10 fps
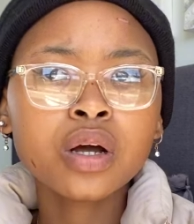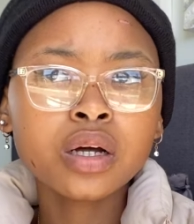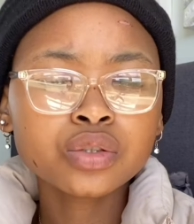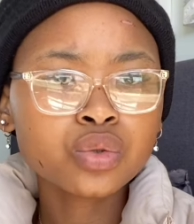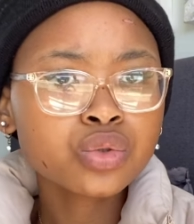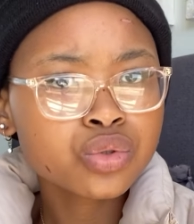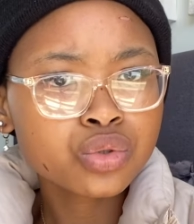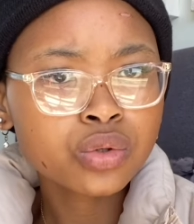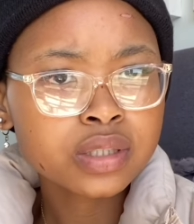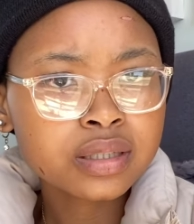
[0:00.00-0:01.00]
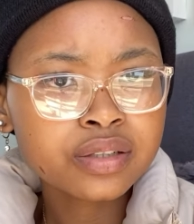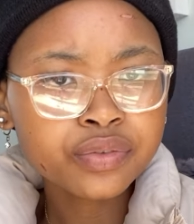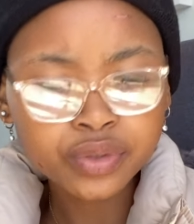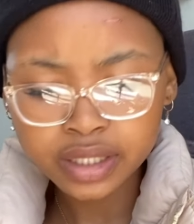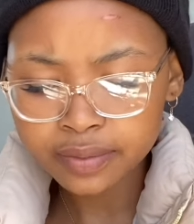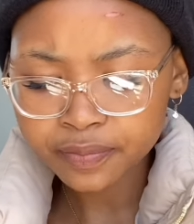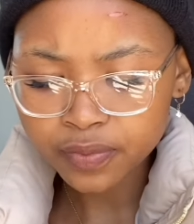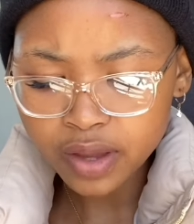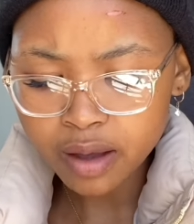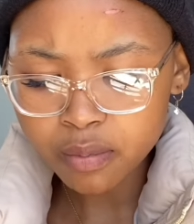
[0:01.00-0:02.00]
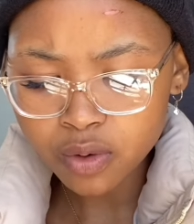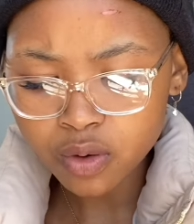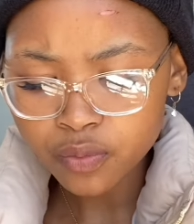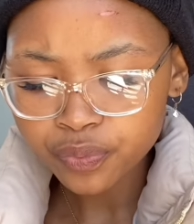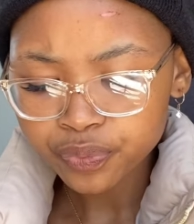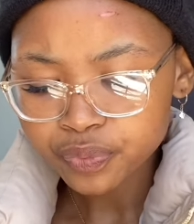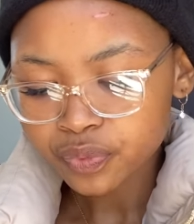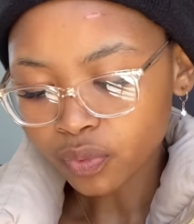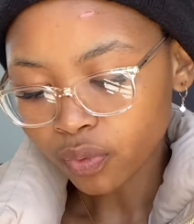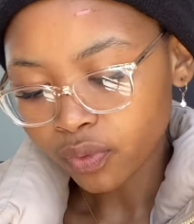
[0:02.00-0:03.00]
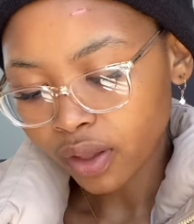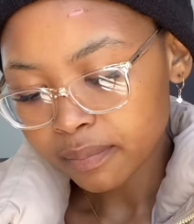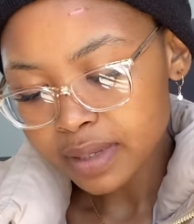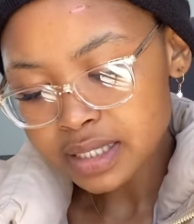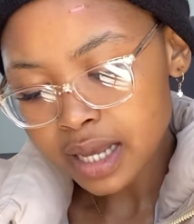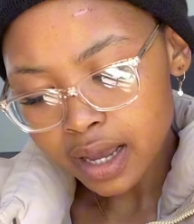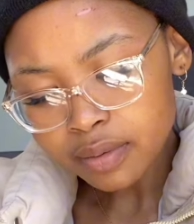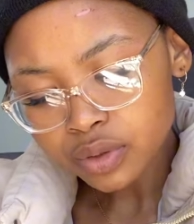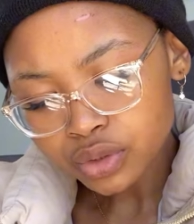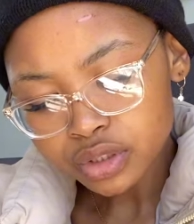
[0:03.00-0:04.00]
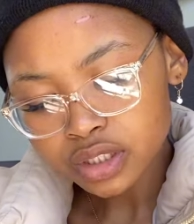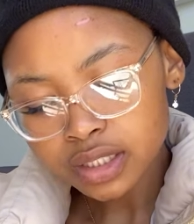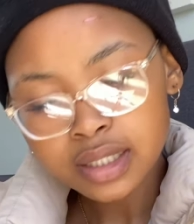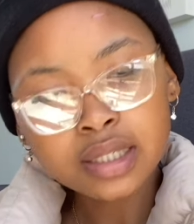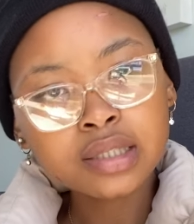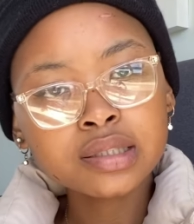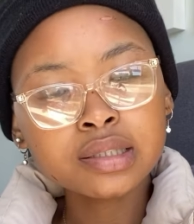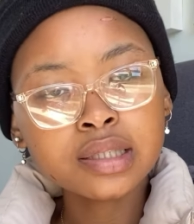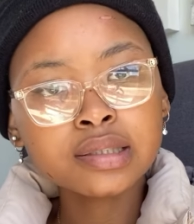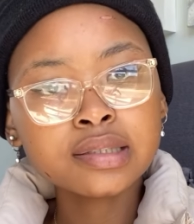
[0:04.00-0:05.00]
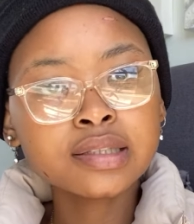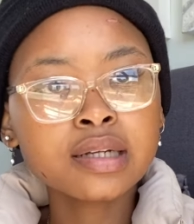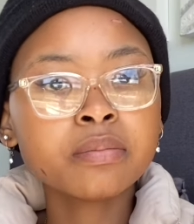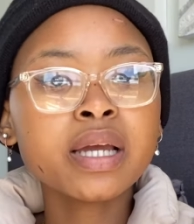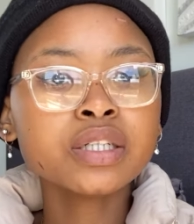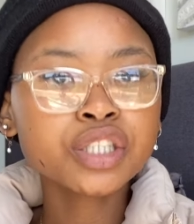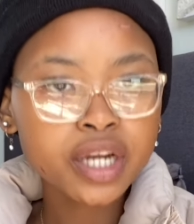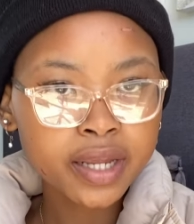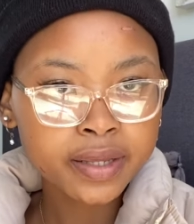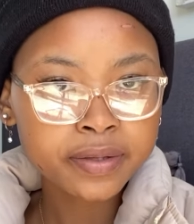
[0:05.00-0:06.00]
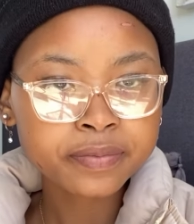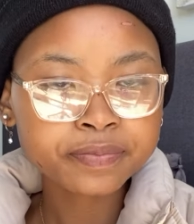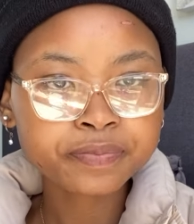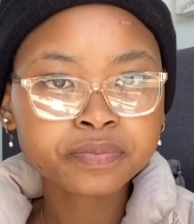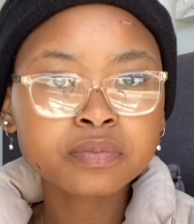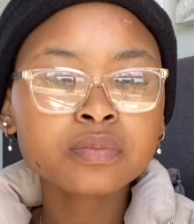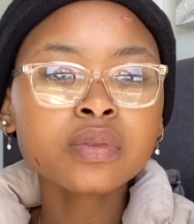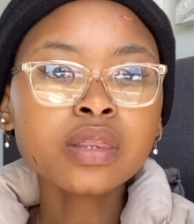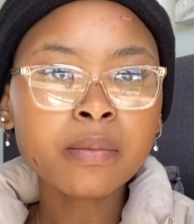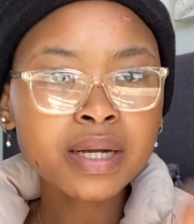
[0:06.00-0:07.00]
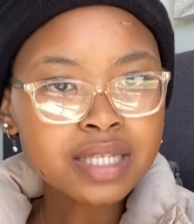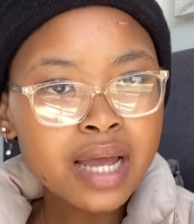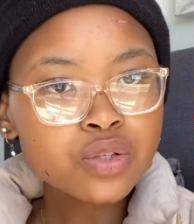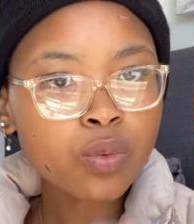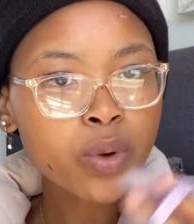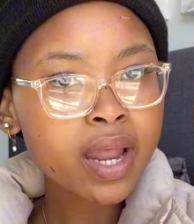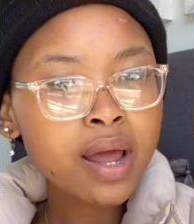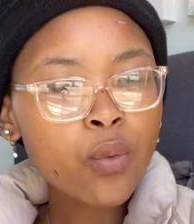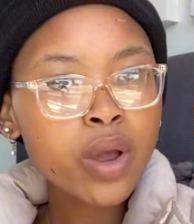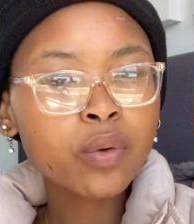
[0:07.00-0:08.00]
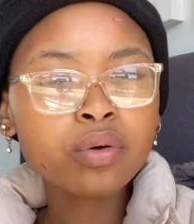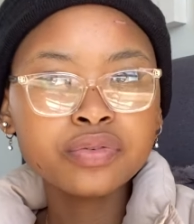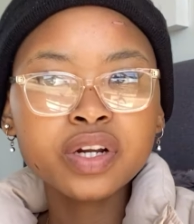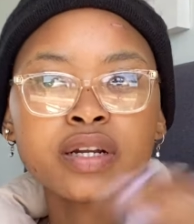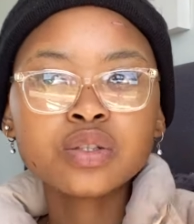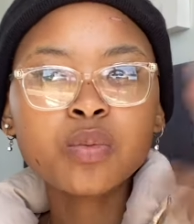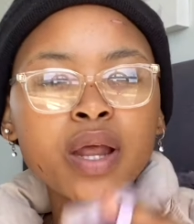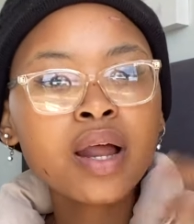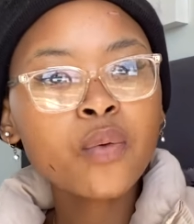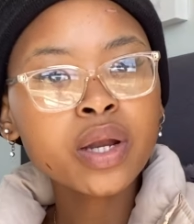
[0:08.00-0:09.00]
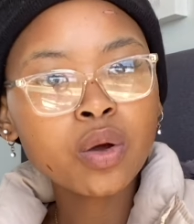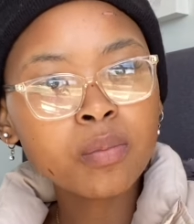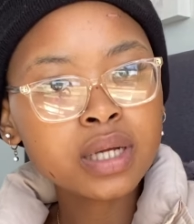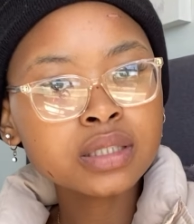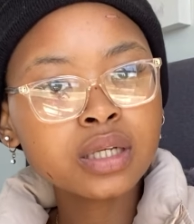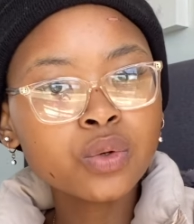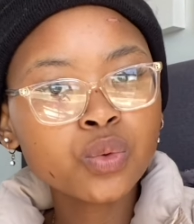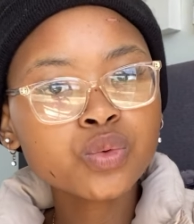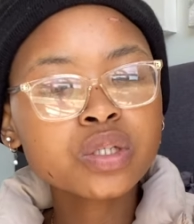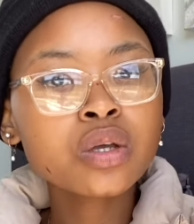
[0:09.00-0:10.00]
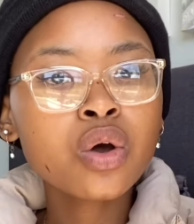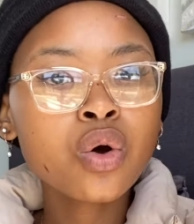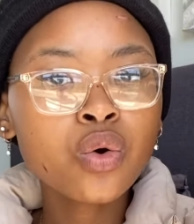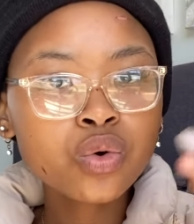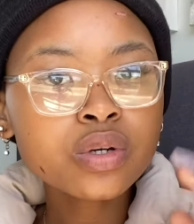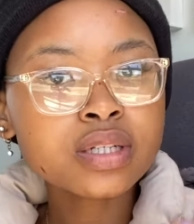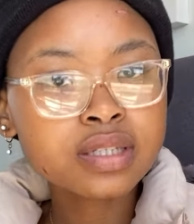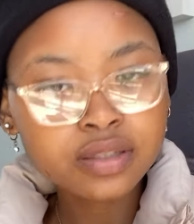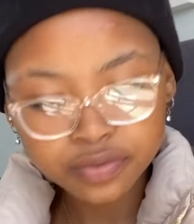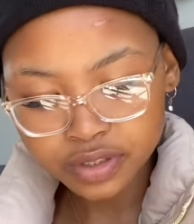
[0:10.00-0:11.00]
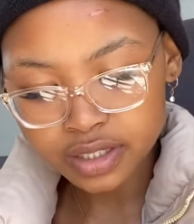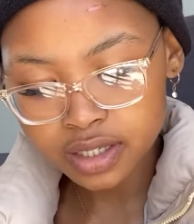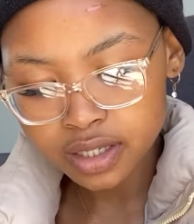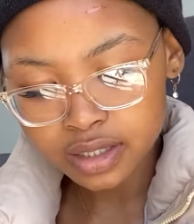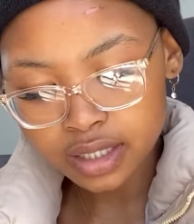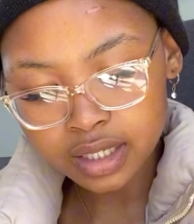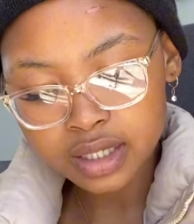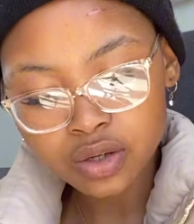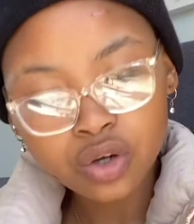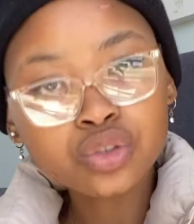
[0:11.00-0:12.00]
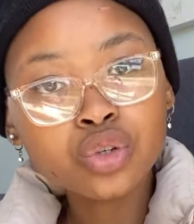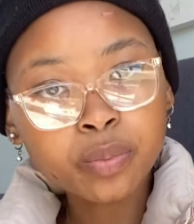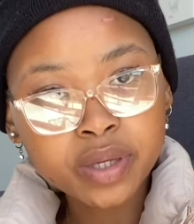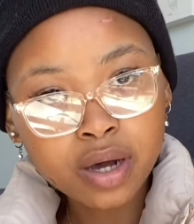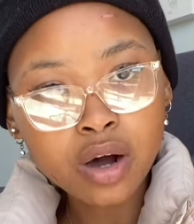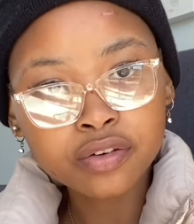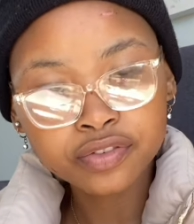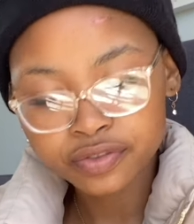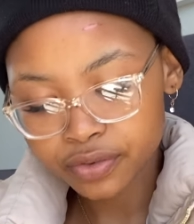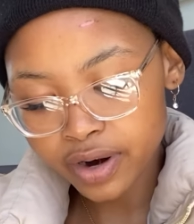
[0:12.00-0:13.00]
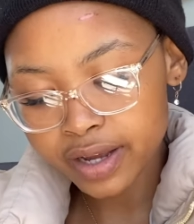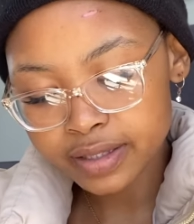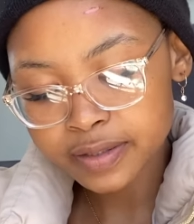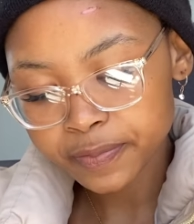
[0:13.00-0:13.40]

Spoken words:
a door-to-door delivery? Yeah, bro. But I, well, you did. By a trick. But I, so we're like, when one friend, so we're like, when on Monday, who received the thingy on your behalf, right?